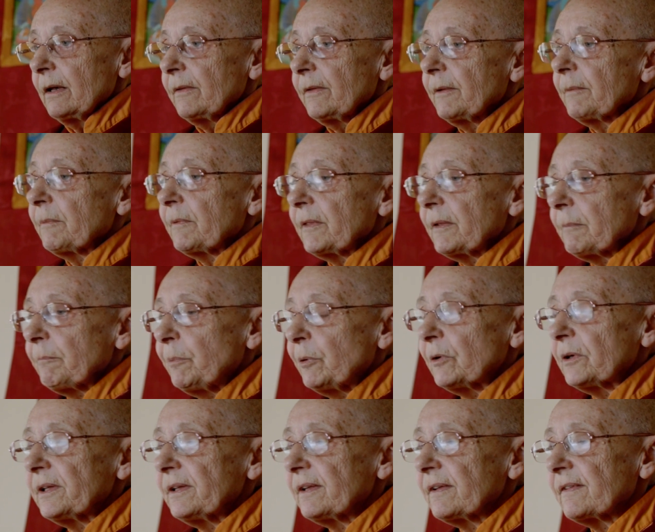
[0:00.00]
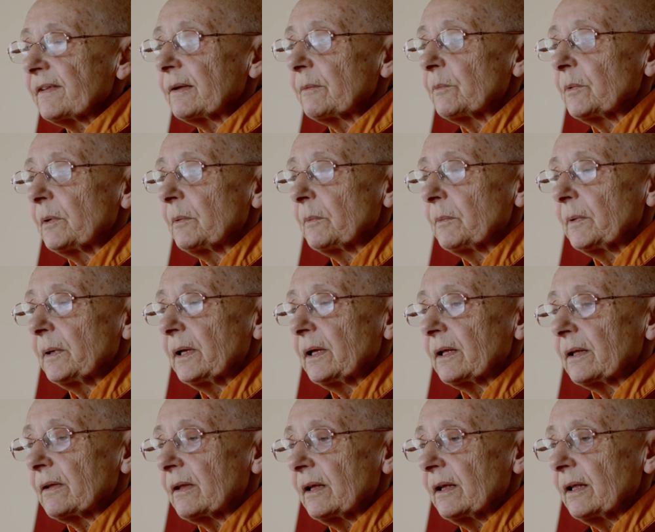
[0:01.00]
the point is that
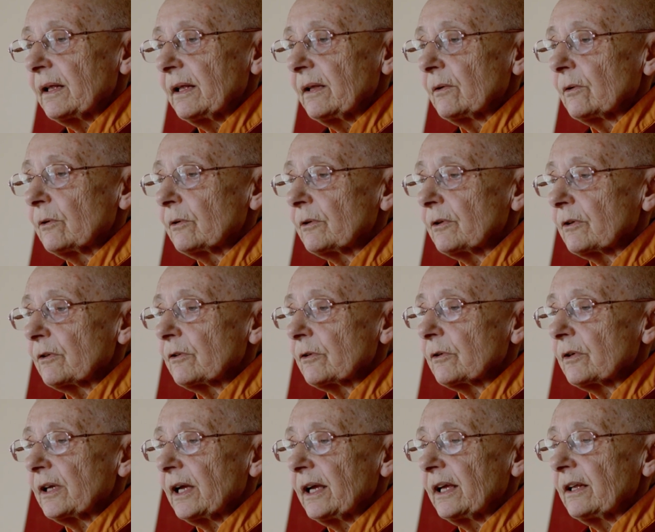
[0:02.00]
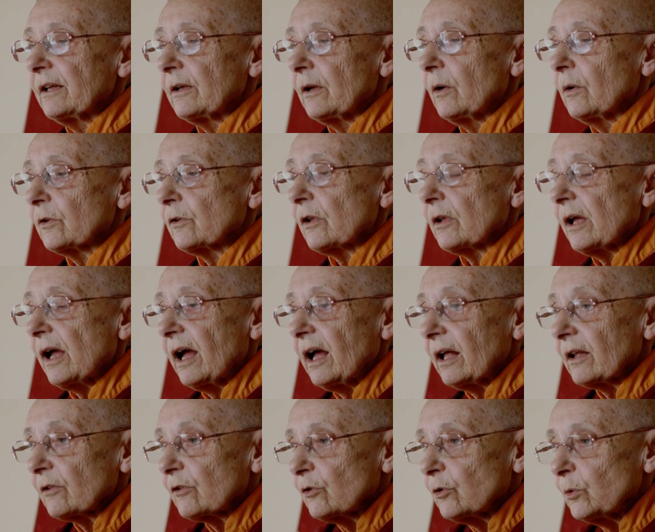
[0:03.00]
we in order
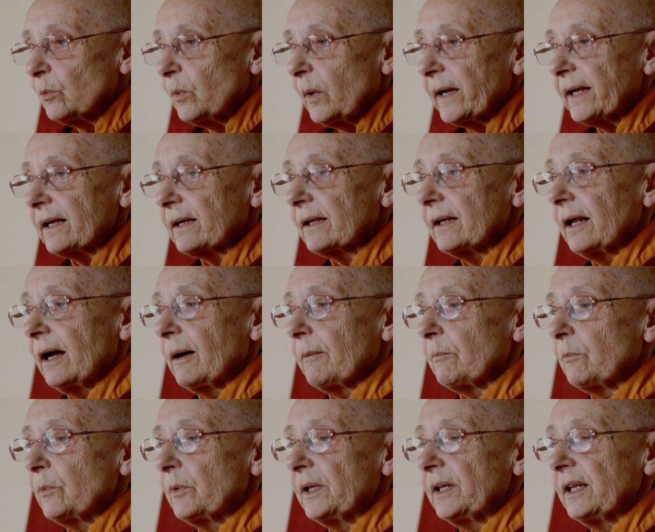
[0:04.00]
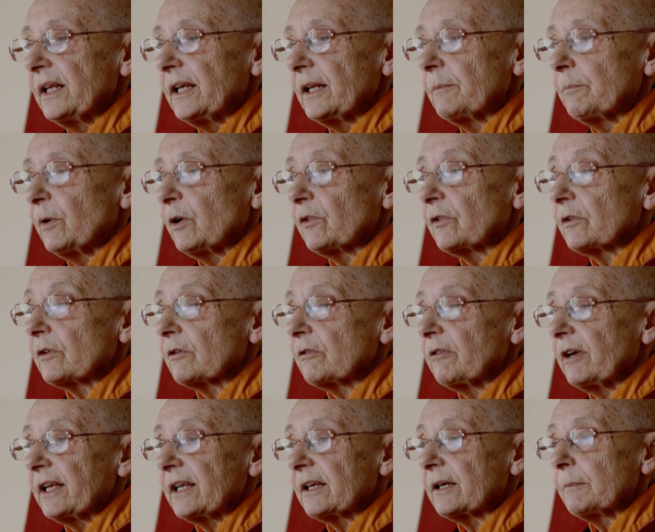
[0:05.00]
to waken up, we need both
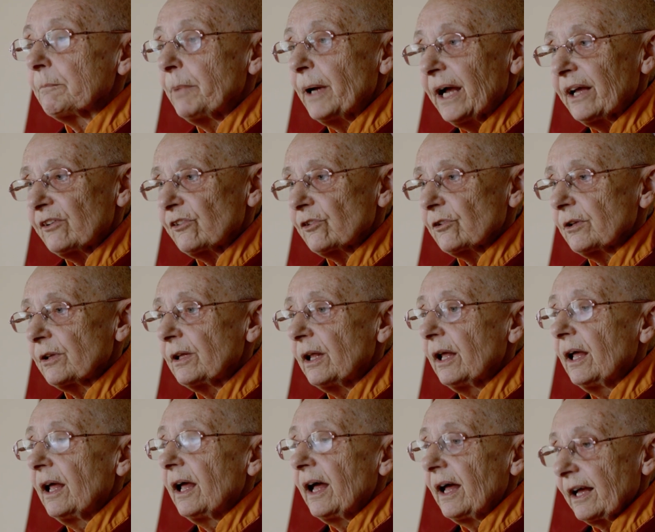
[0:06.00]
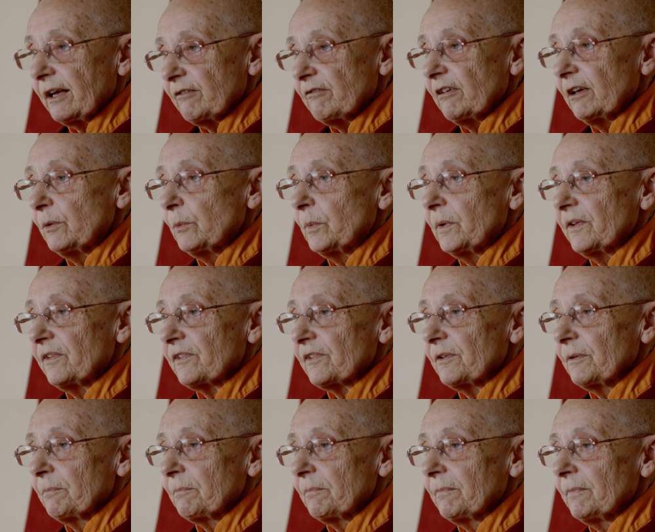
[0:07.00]
great compassion and great
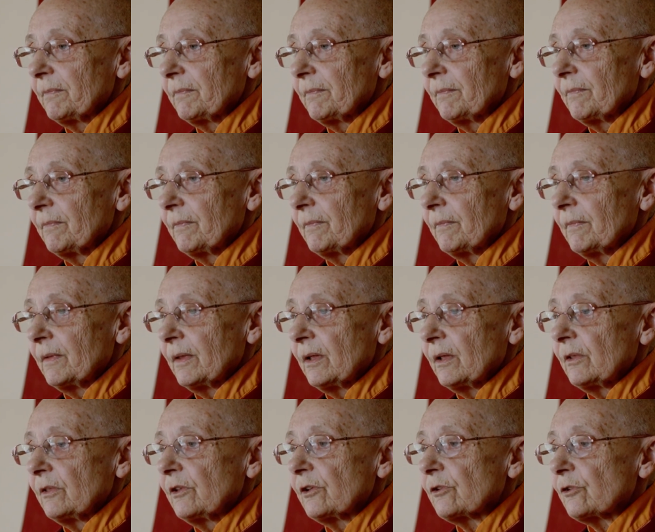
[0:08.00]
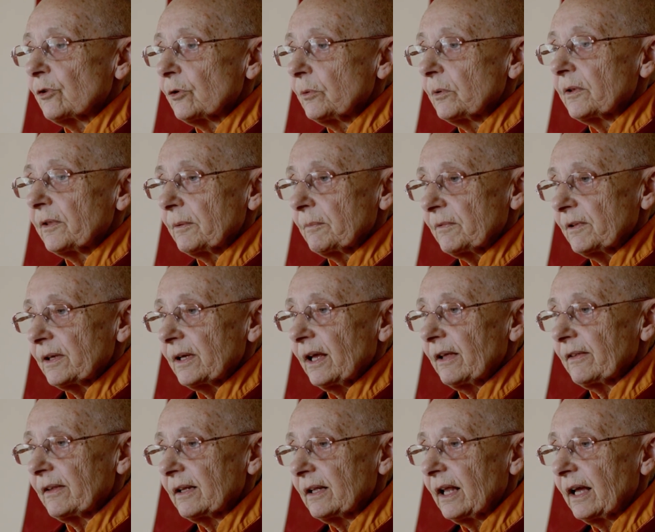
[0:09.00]
wisdom. The two of them
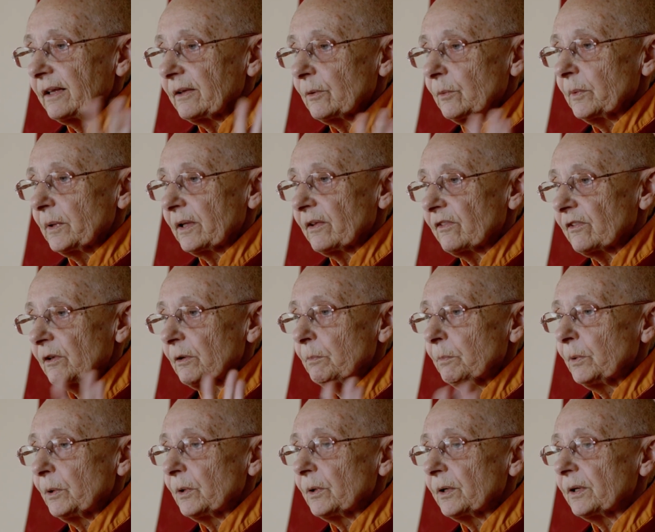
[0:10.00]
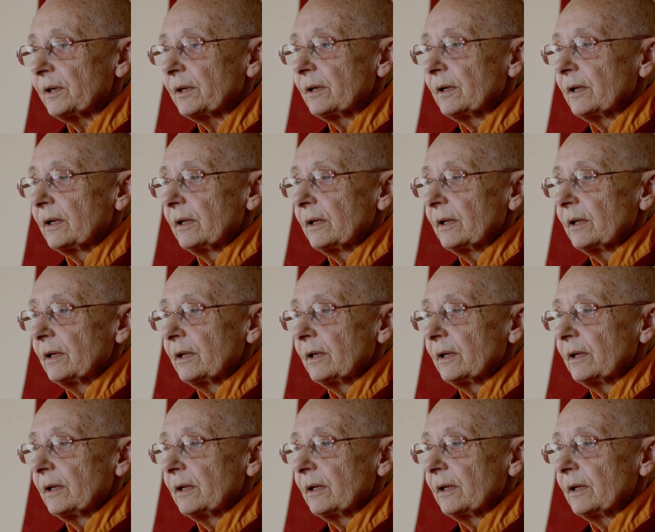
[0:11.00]
together, like the wings of the bird.